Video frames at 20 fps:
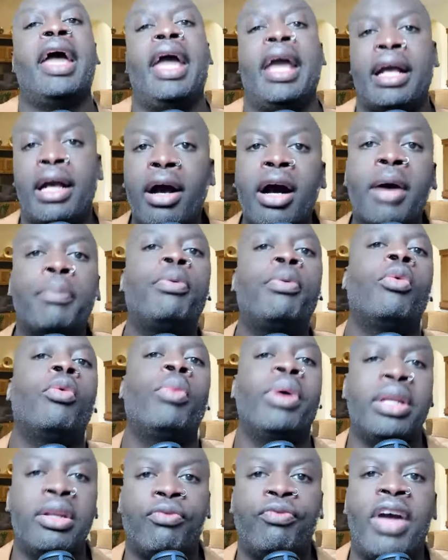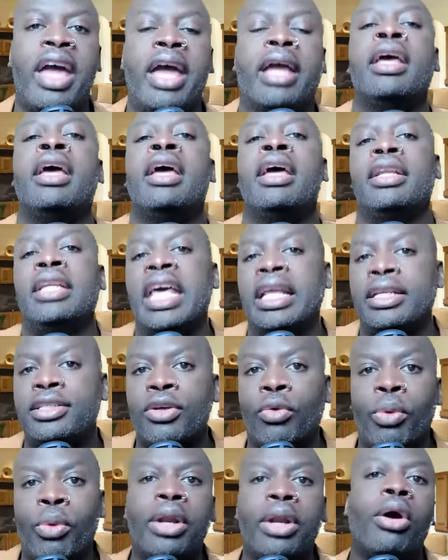coupled with the fact that
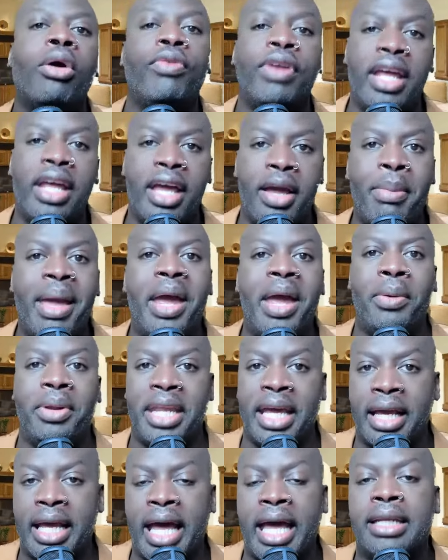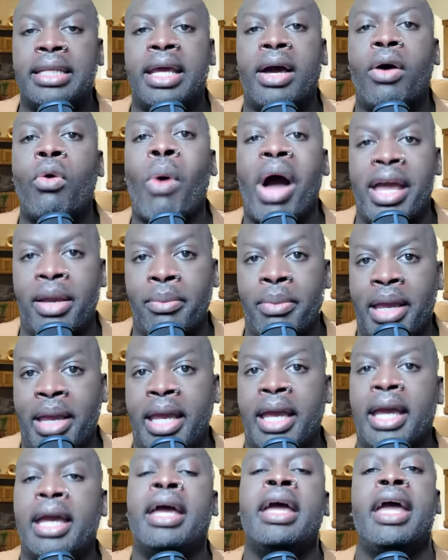you went over there and married that goddamn white
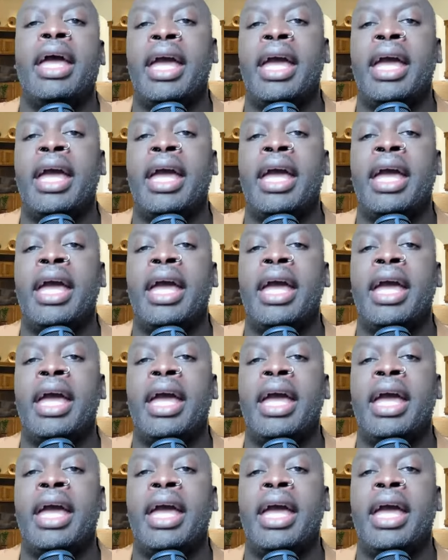man